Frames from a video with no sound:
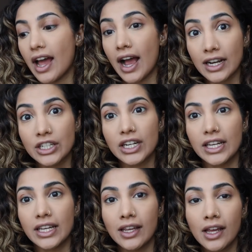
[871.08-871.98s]

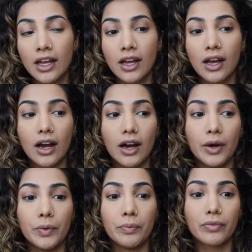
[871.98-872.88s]
actually
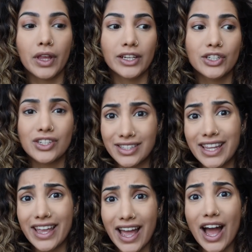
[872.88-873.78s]
like just
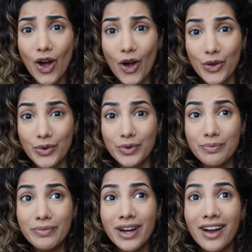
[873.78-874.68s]
stay at
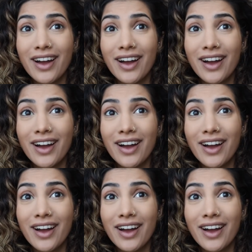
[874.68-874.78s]
home